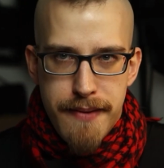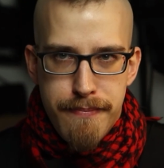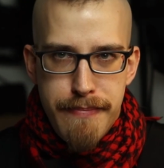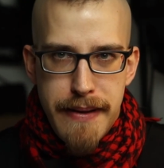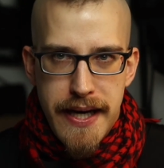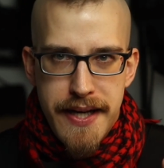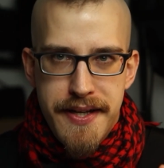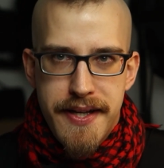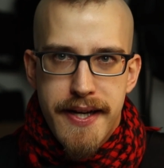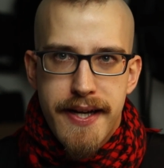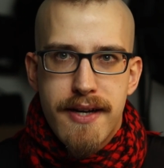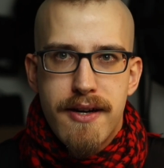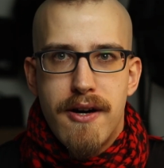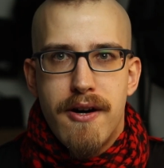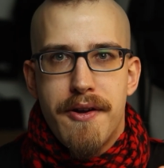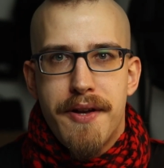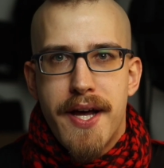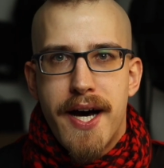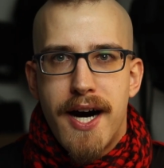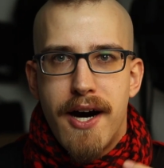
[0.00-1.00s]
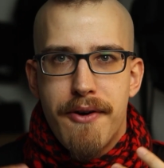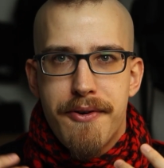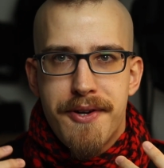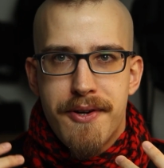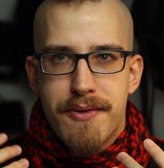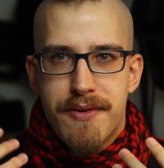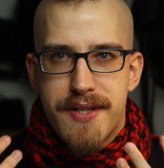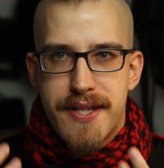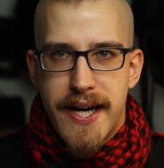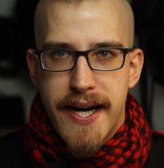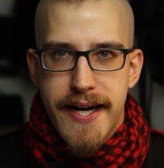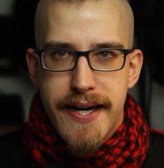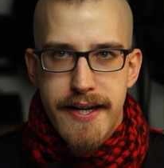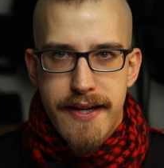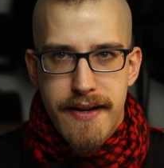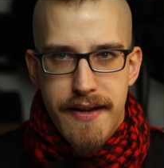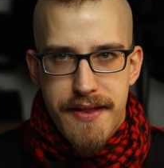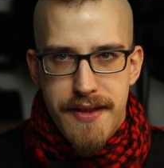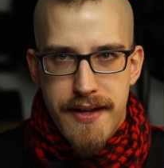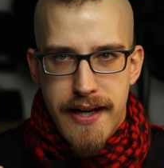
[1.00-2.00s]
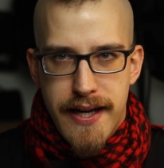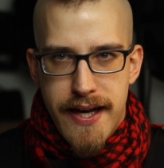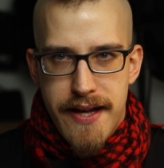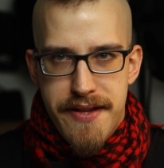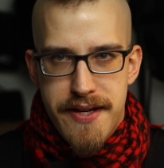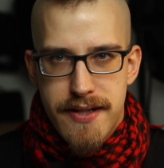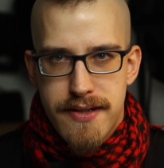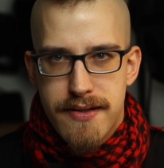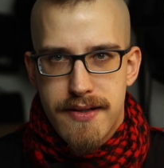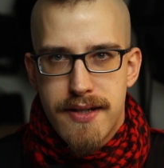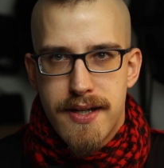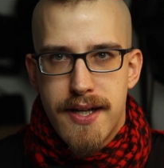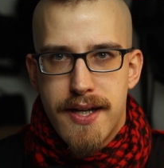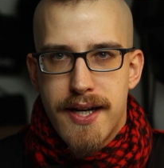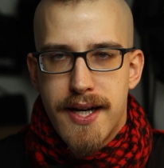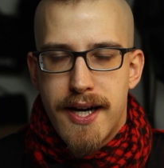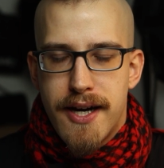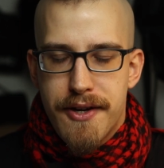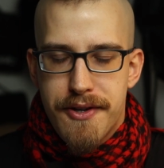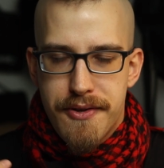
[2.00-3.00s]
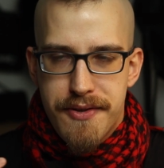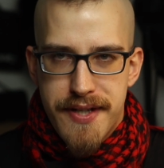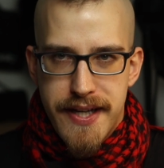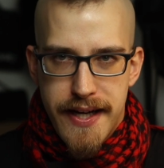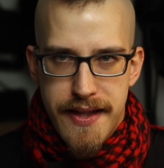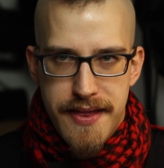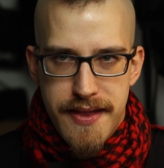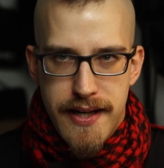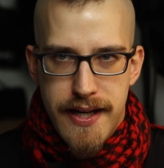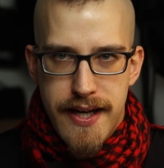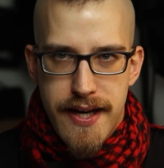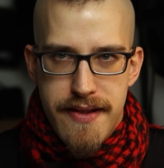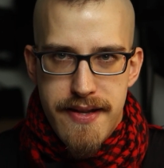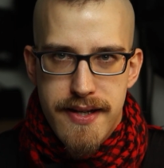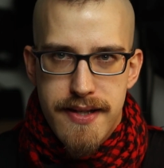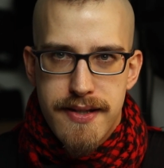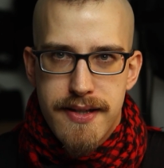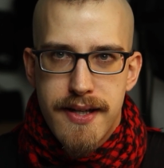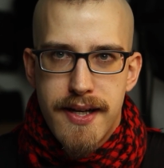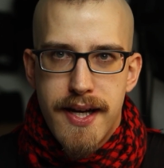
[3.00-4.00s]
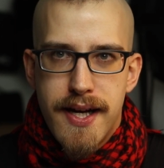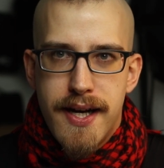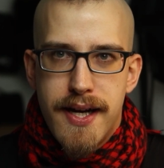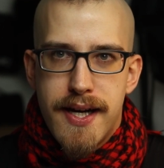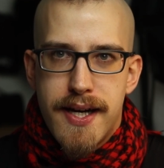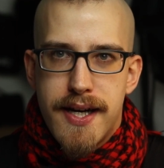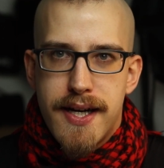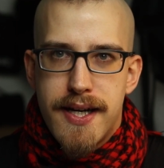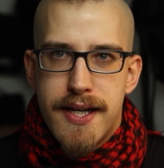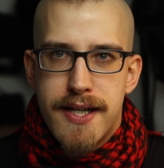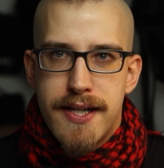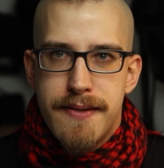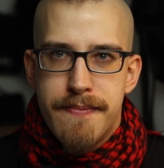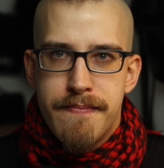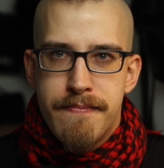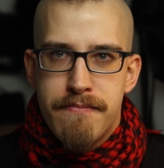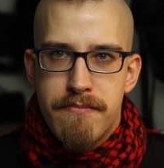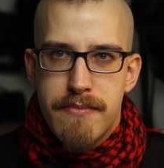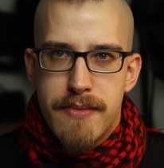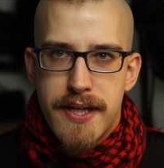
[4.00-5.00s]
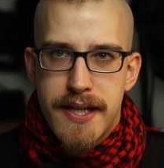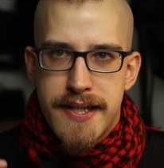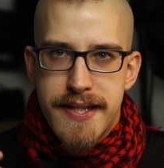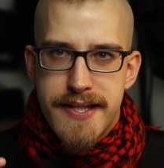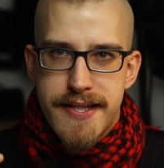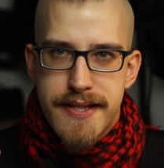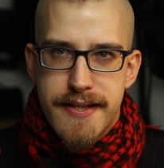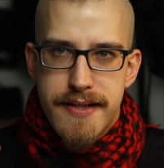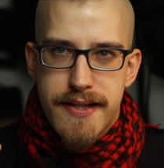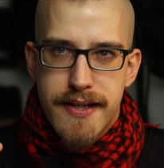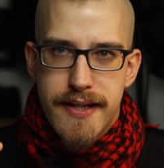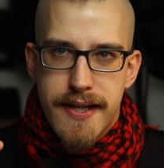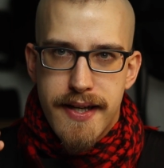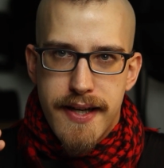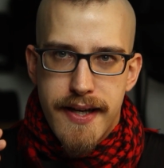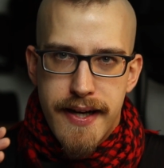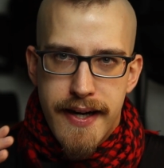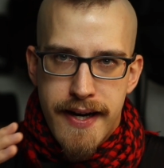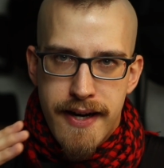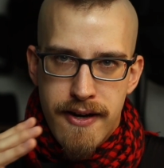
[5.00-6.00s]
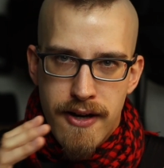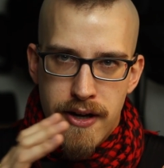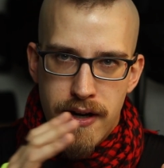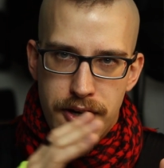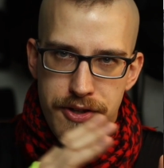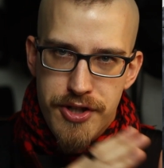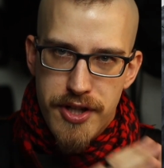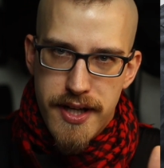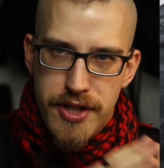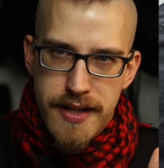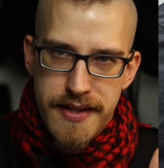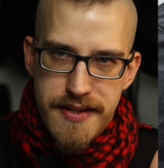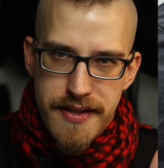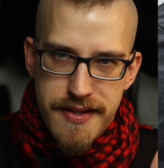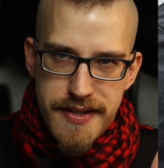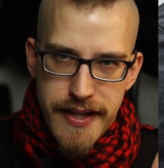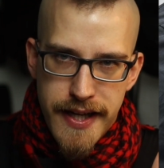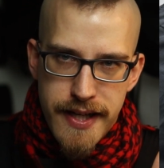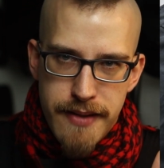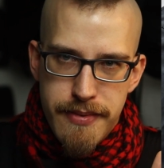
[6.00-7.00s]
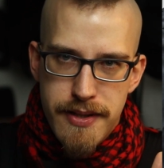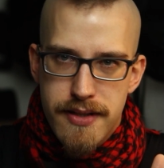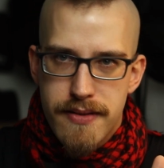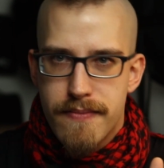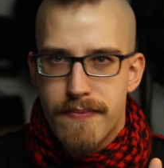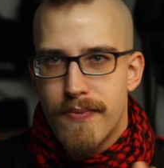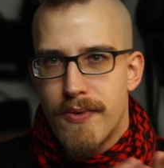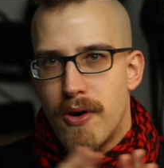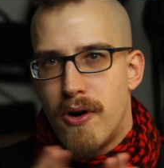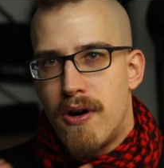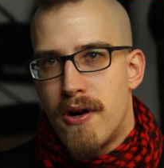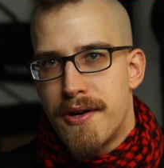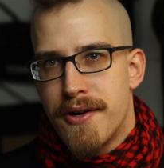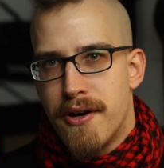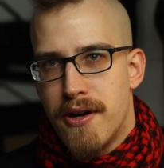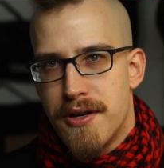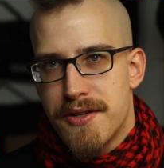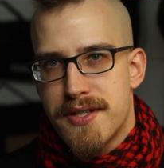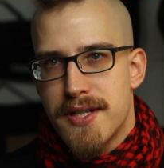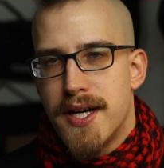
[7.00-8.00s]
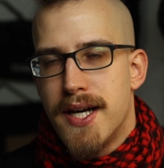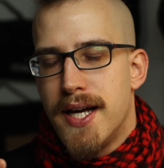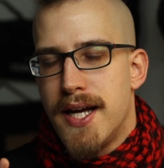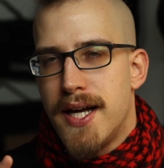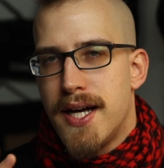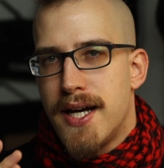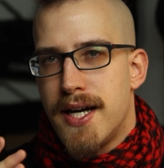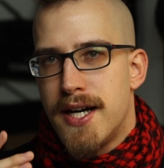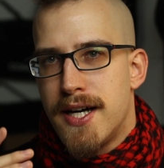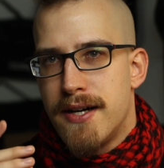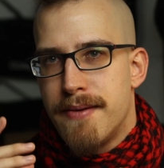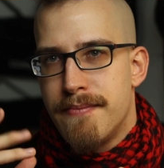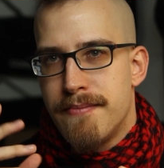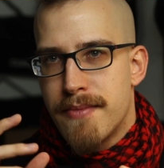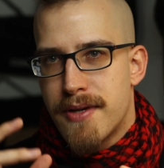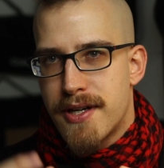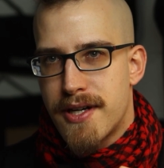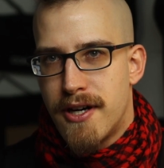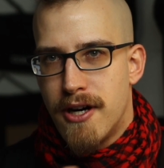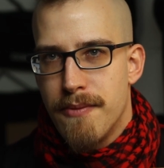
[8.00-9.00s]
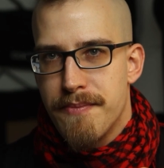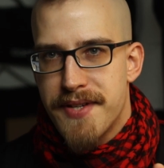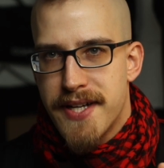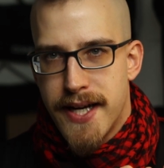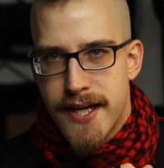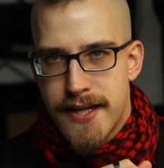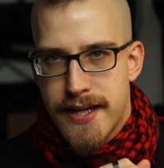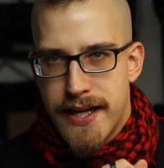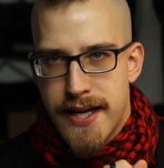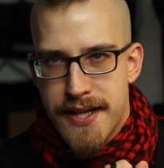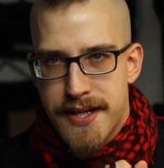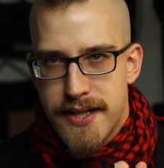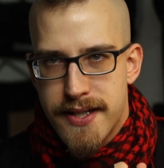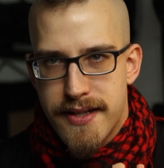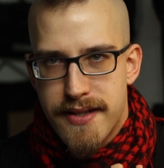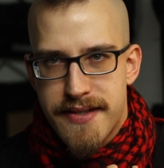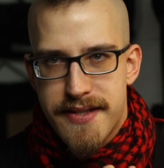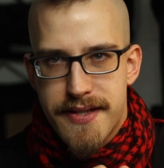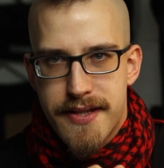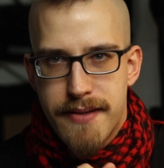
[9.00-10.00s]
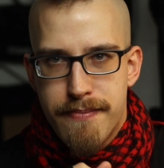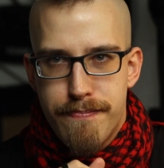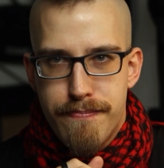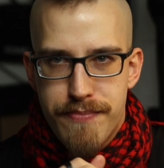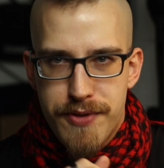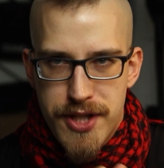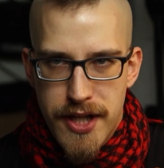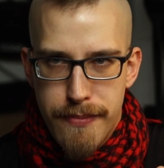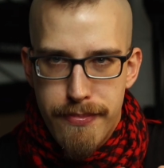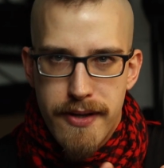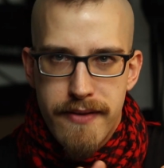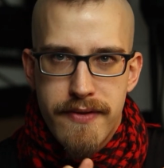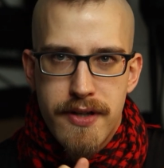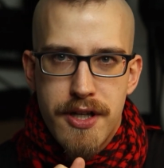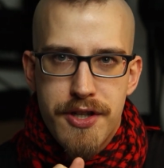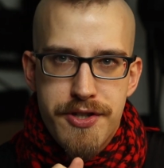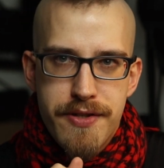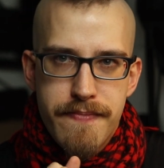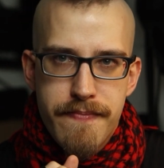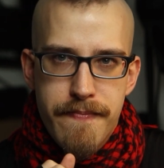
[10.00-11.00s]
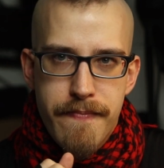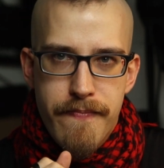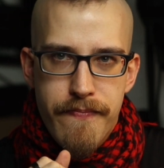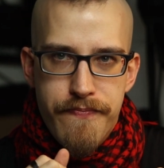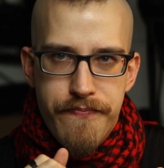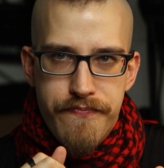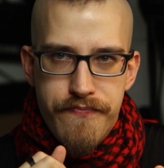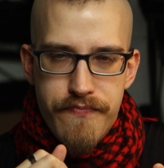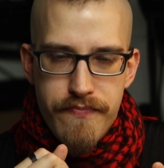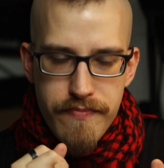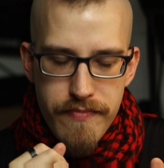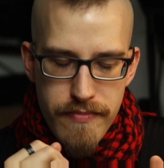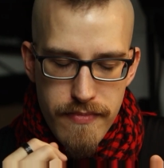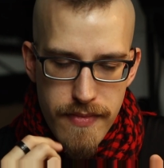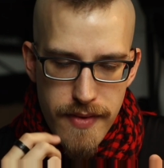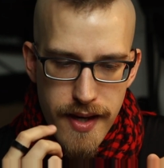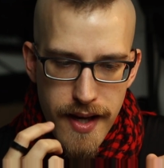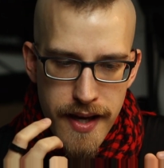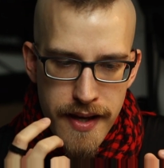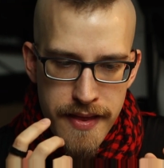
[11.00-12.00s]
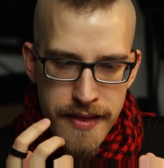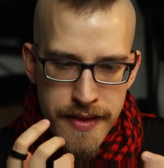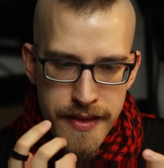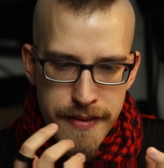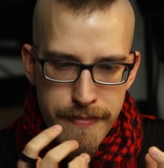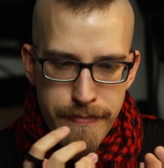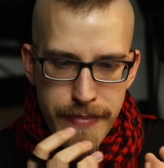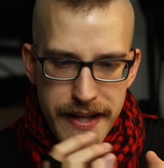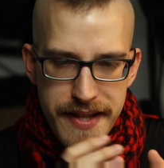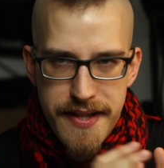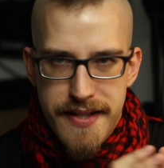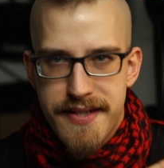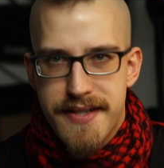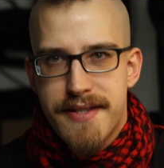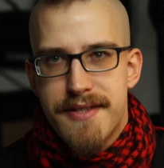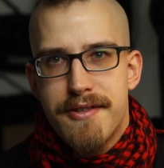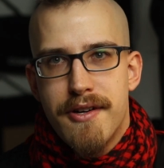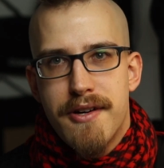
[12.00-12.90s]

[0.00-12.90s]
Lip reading: depending on how you dye the leather, how you tan the leather, it's ecological sustainable or not. Chrome tanned leather is the cheaper version, but this is